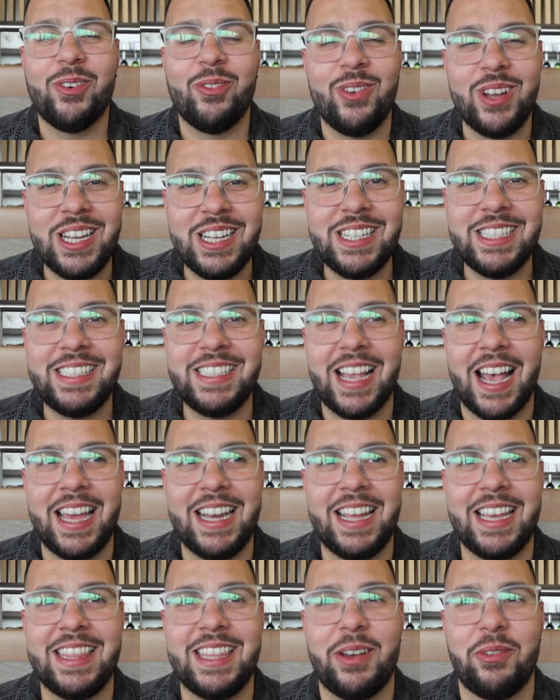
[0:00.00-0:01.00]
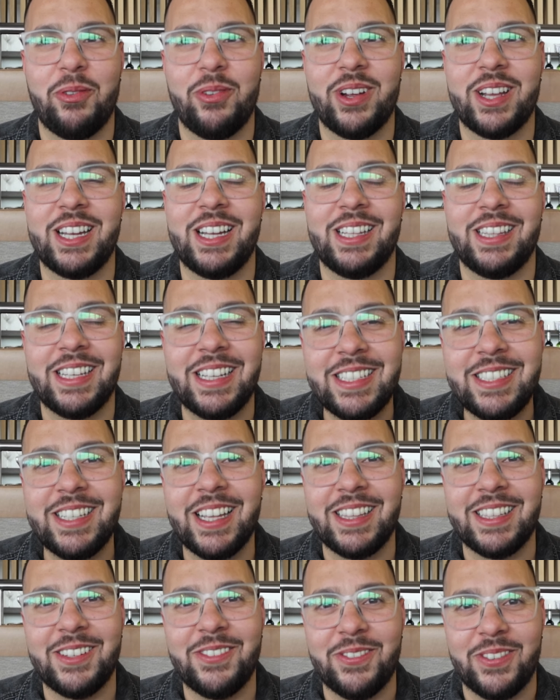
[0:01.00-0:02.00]
We decided that we're gonna list
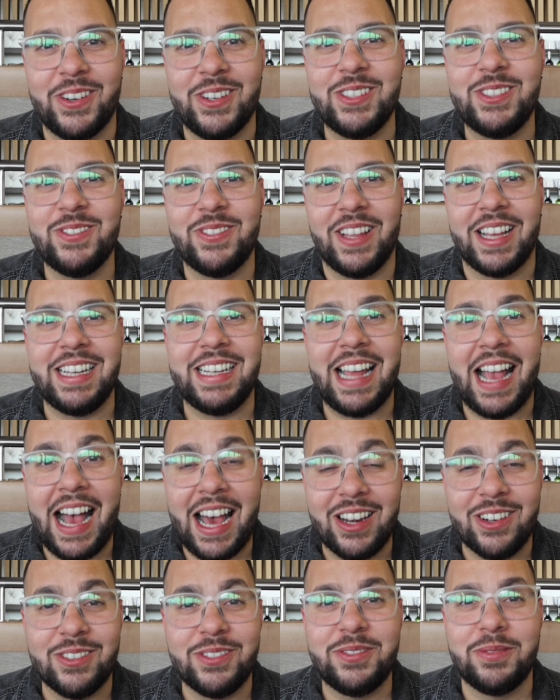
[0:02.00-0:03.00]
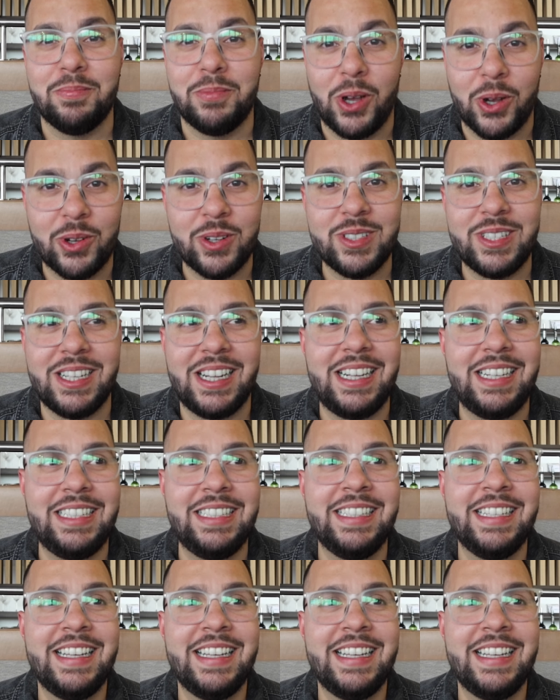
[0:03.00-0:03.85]
on the first flight out of Bogota